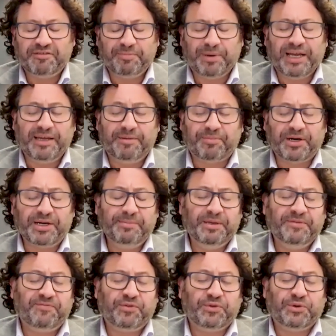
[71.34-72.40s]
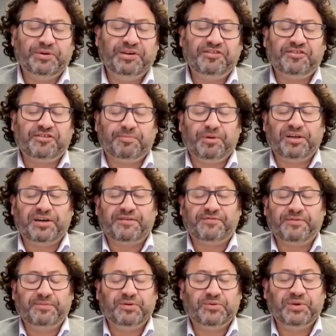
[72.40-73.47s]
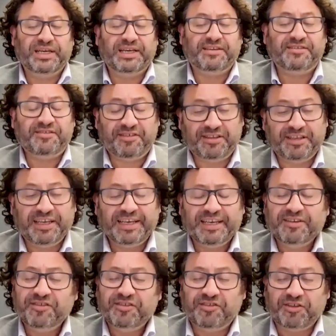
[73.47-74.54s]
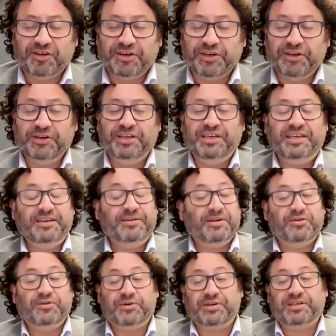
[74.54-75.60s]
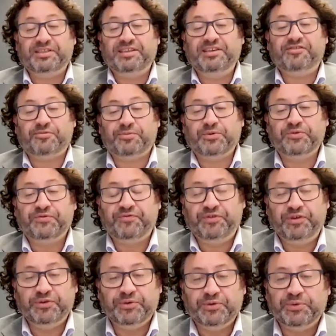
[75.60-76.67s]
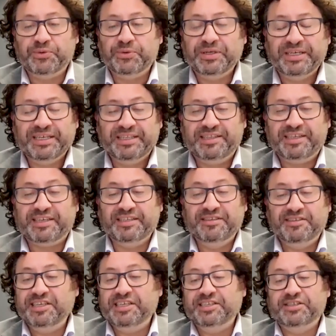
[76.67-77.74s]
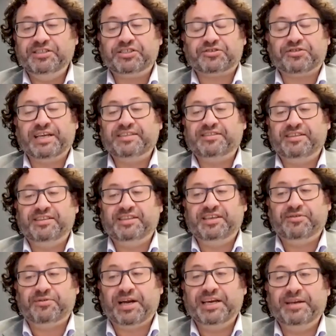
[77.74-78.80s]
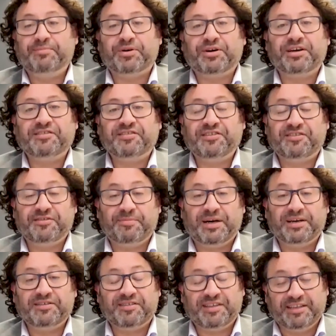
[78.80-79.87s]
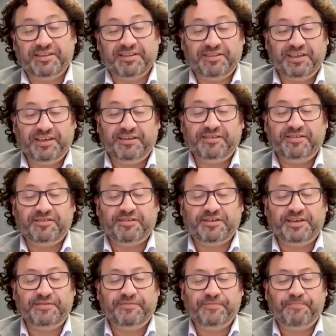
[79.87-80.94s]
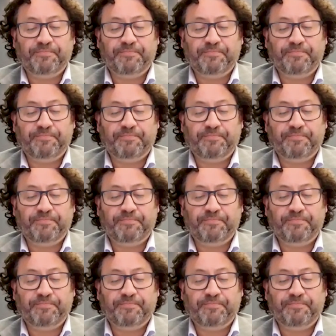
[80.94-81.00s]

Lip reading: pay a premium for is supply from the West. So, look, this will fuel the continued strength in the uranium prices, amongst other things, Steve.